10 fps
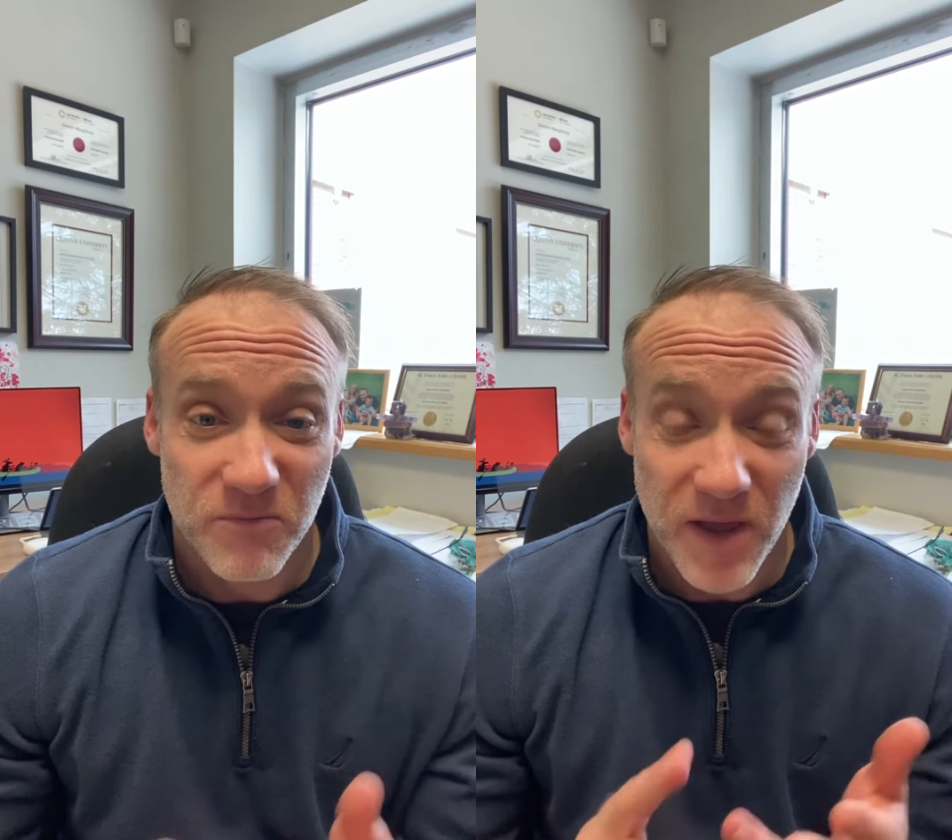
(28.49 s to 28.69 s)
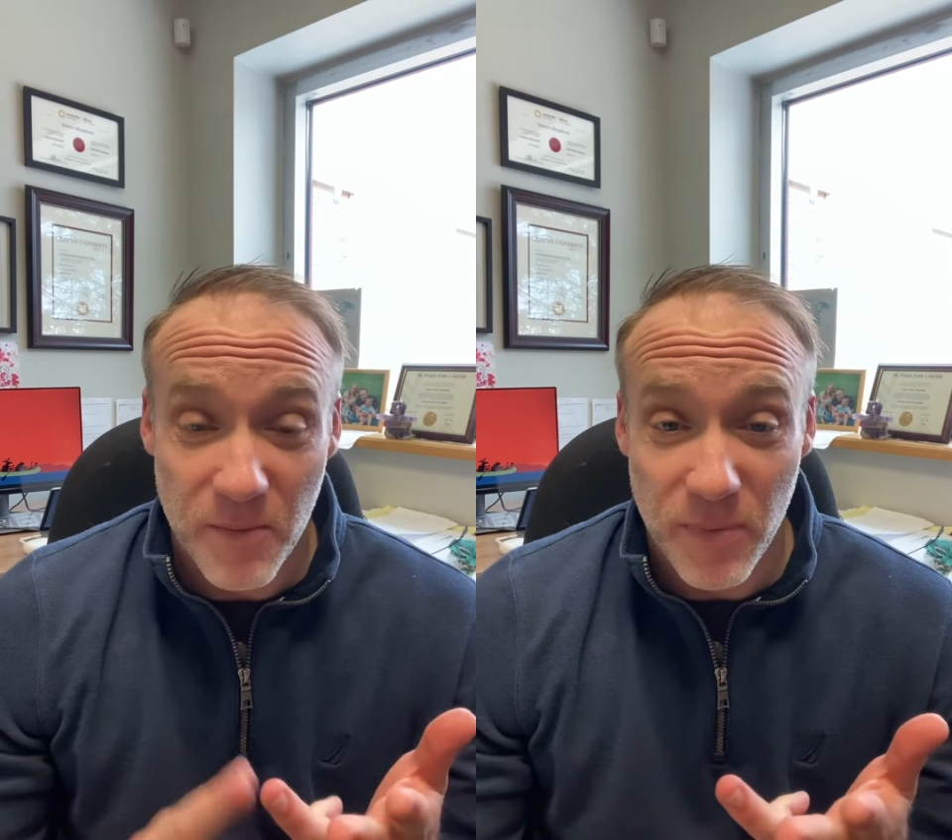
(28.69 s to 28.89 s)

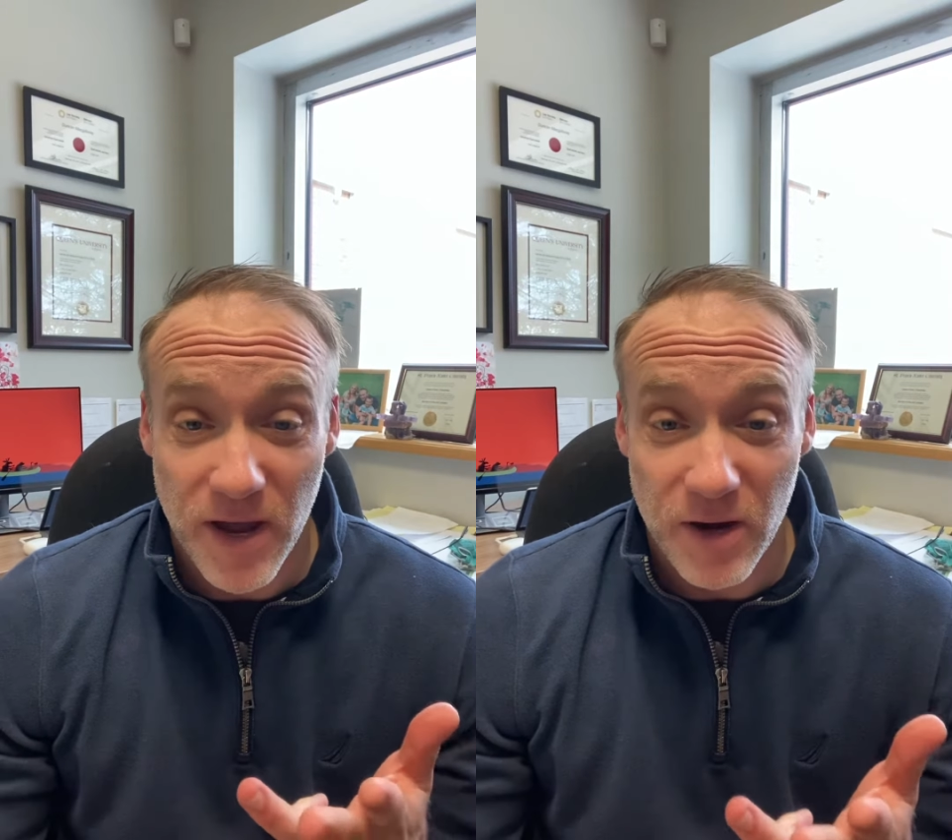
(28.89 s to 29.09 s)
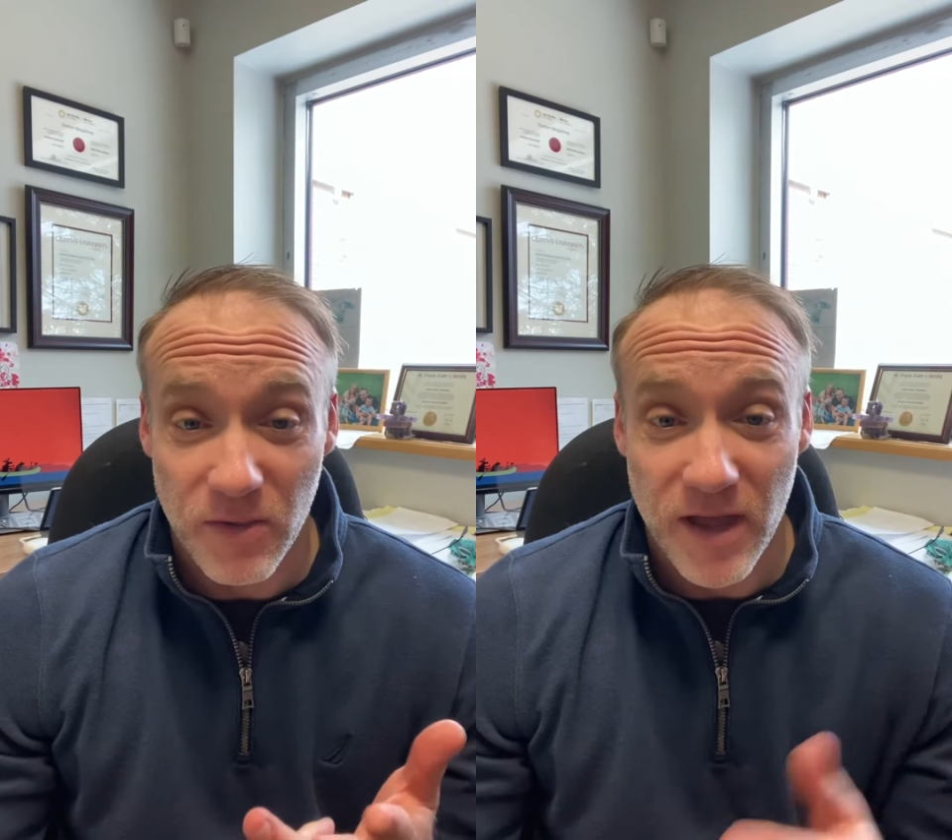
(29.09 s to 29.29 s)

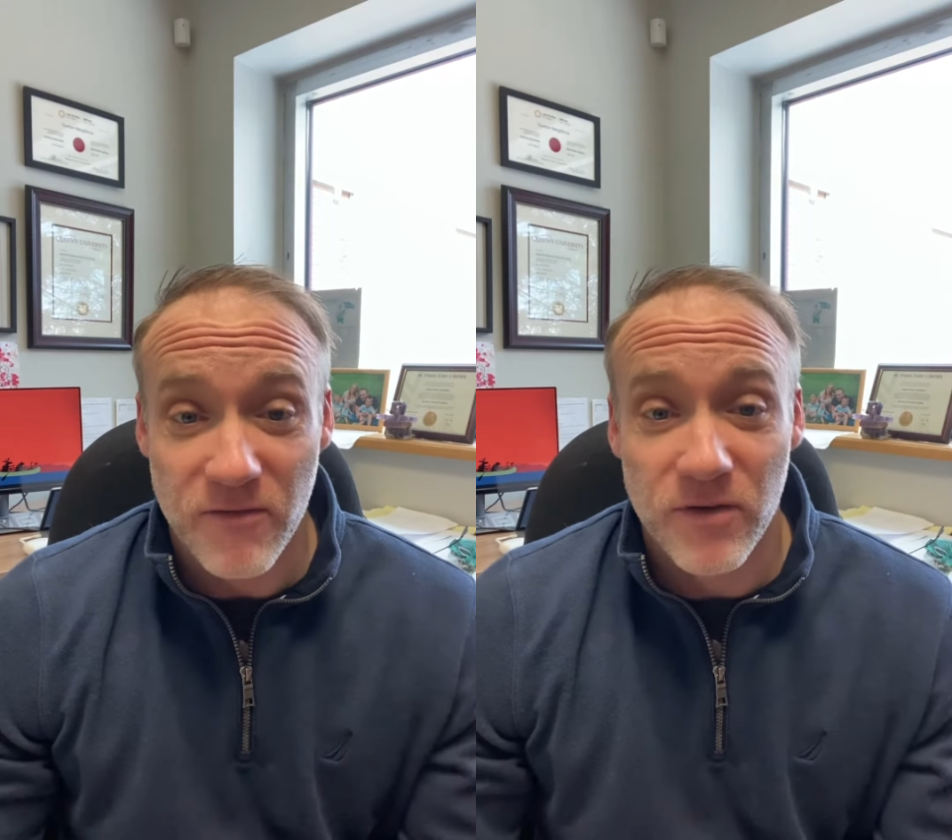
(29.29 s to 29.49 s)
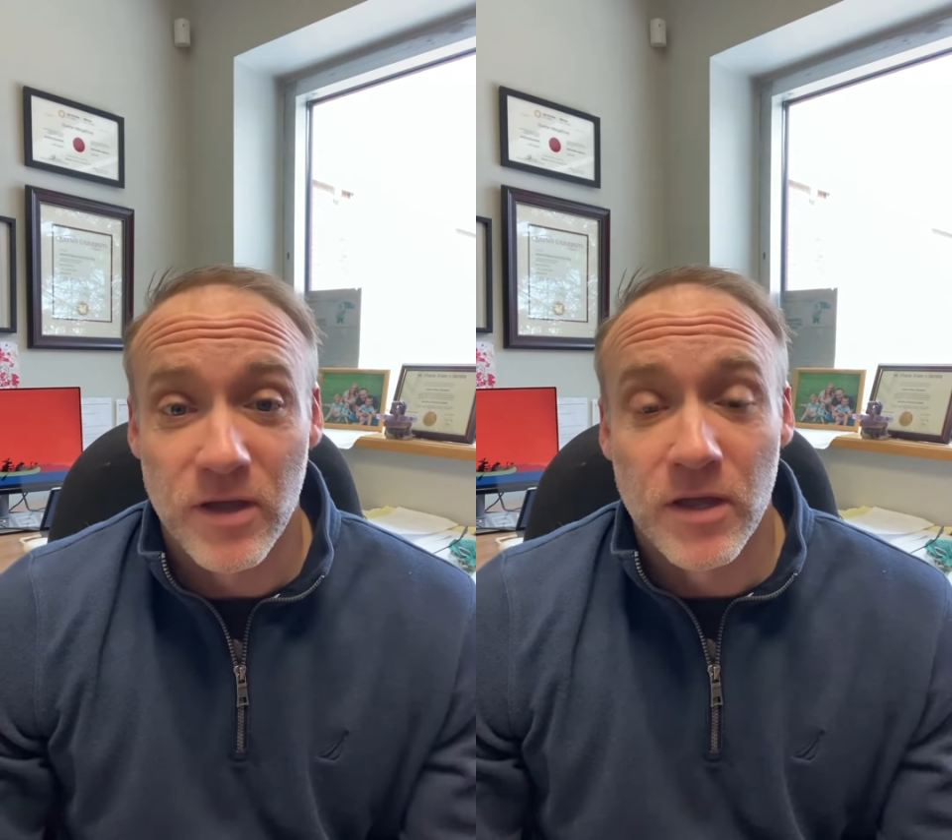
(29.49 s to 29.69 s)
Empire
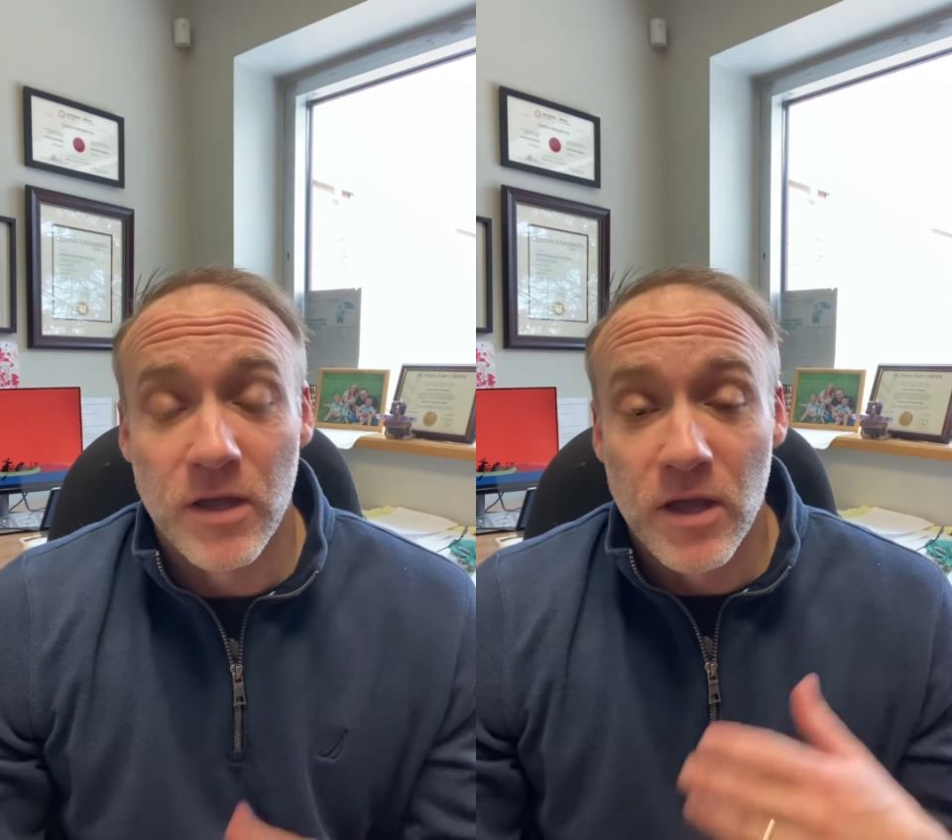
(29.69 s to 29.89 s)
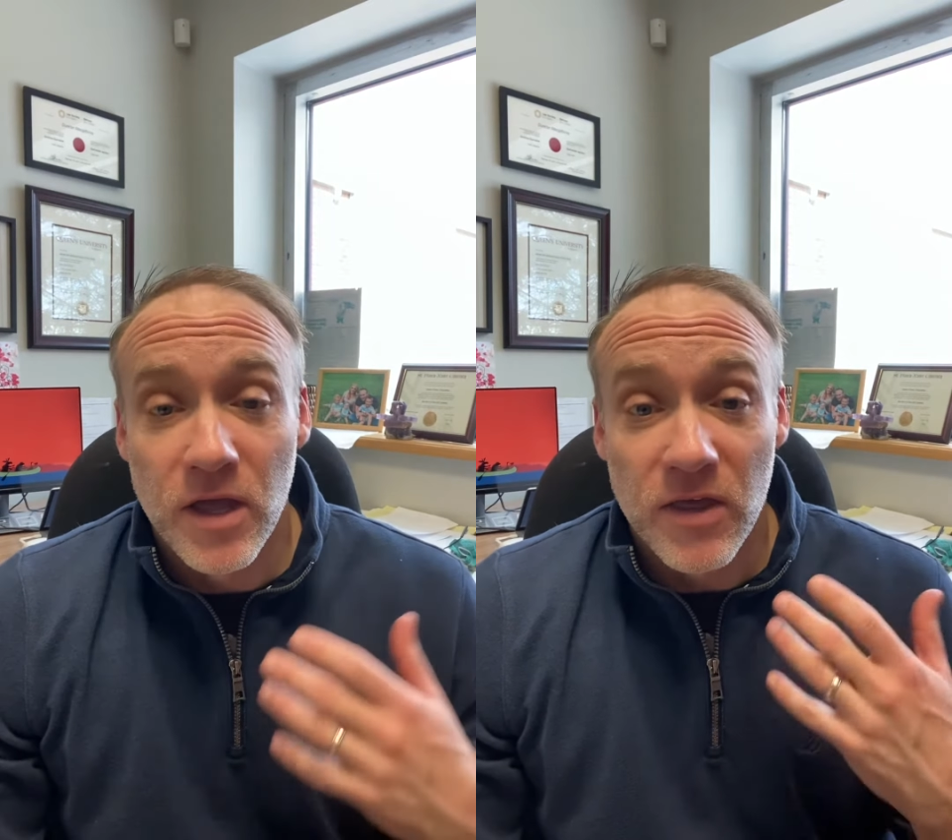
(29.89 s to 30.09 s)
Life,
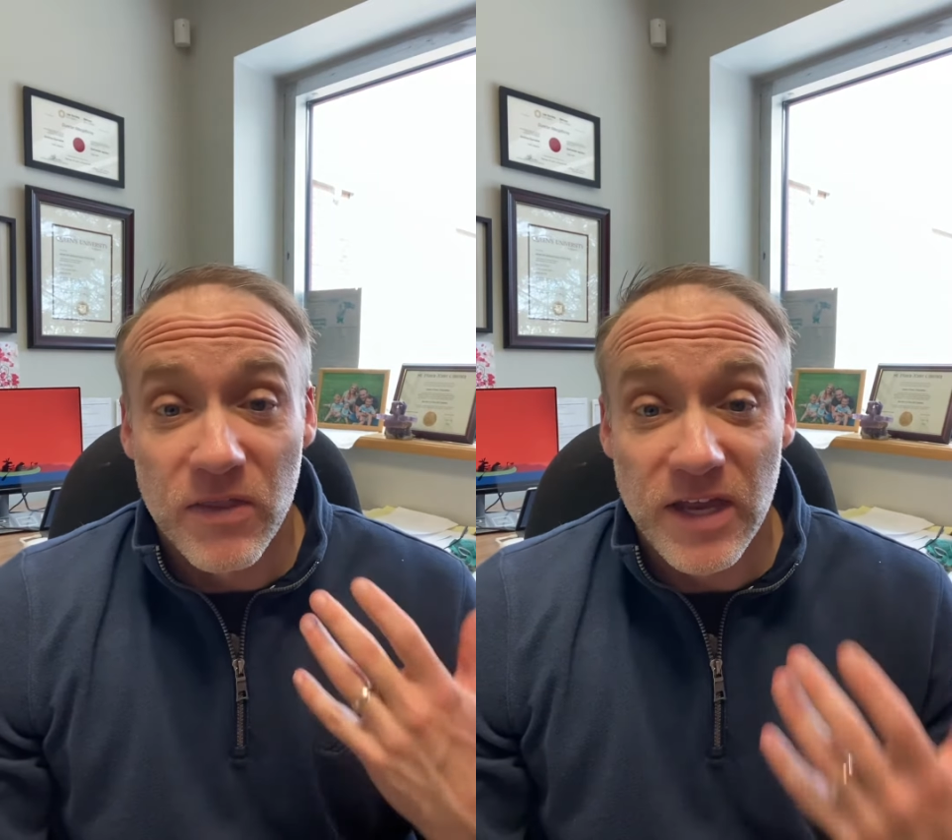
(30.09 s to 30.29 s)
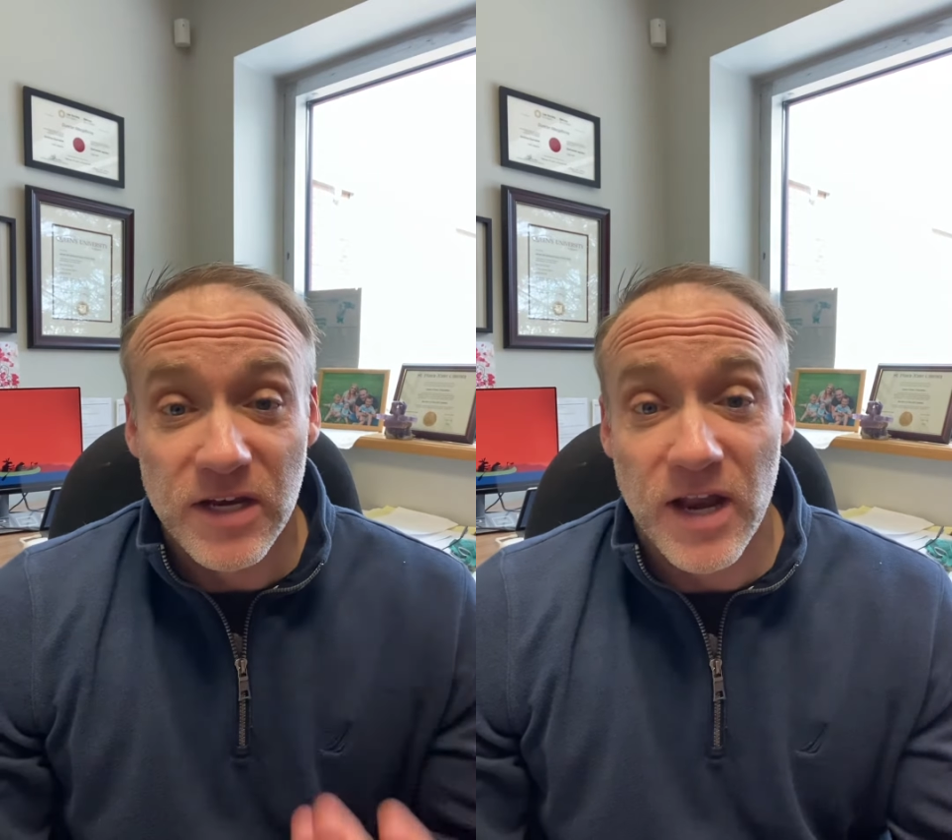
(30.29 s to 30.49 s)

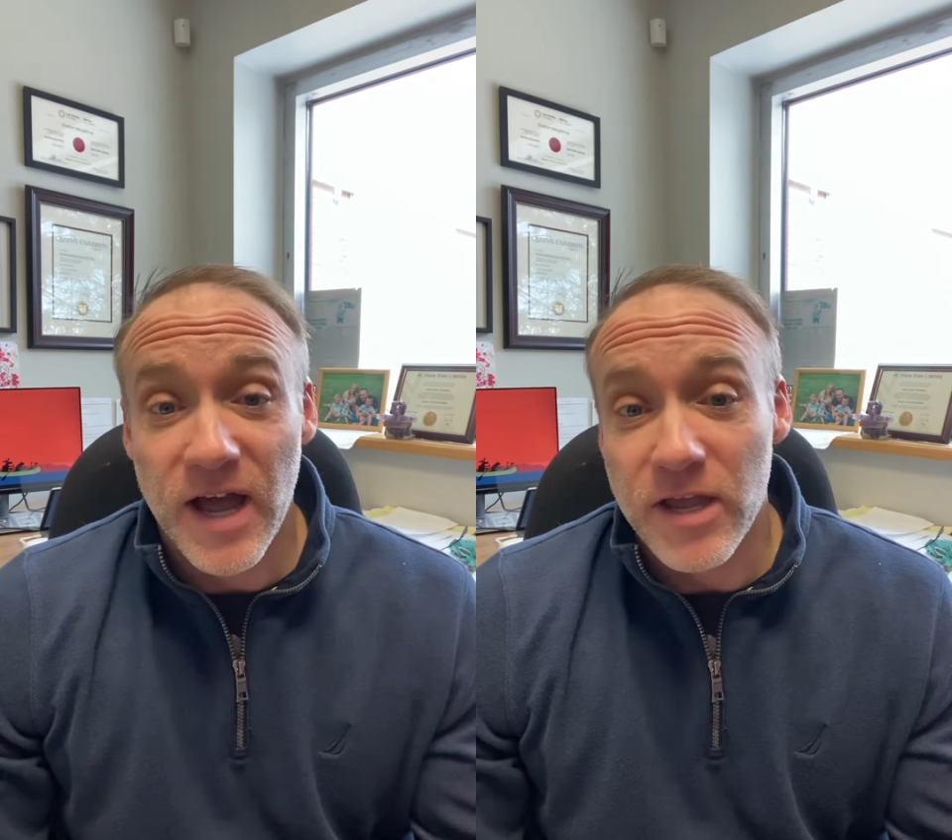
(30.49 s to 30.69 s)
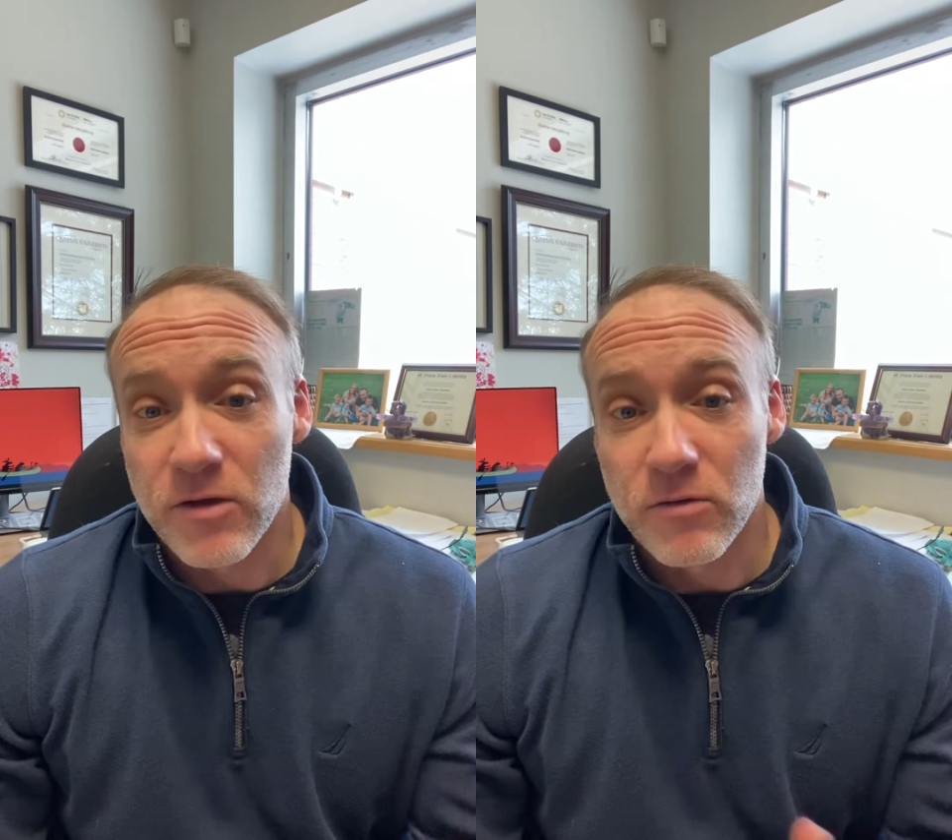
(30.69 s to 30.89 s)
they deny
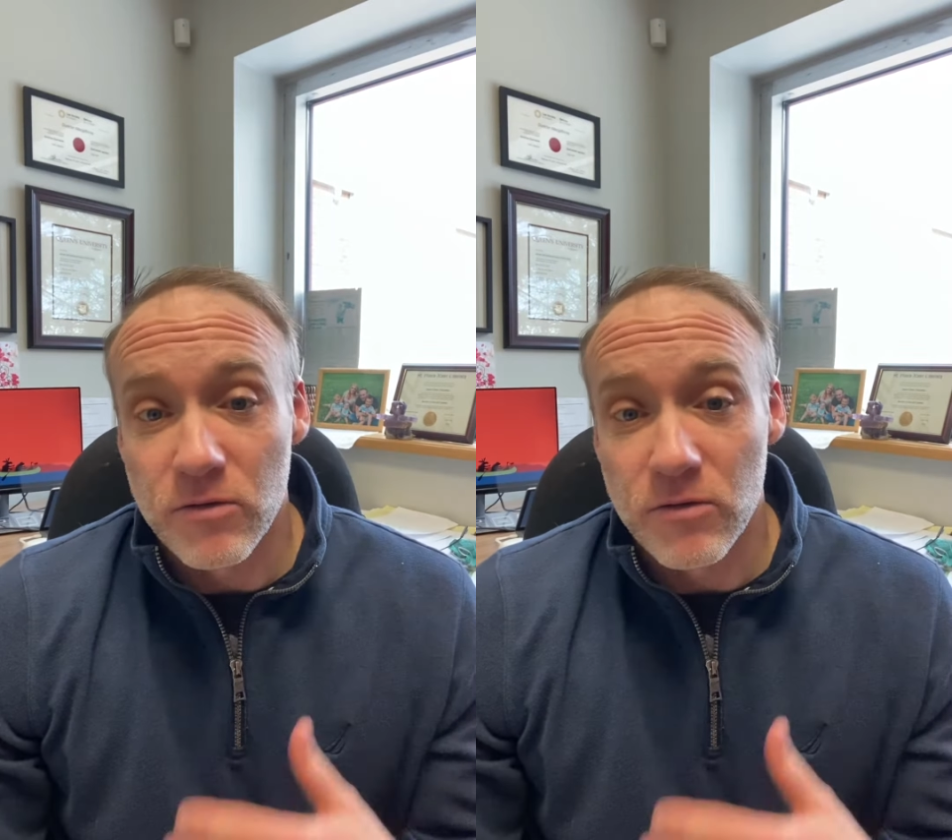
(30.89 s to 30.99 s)
you.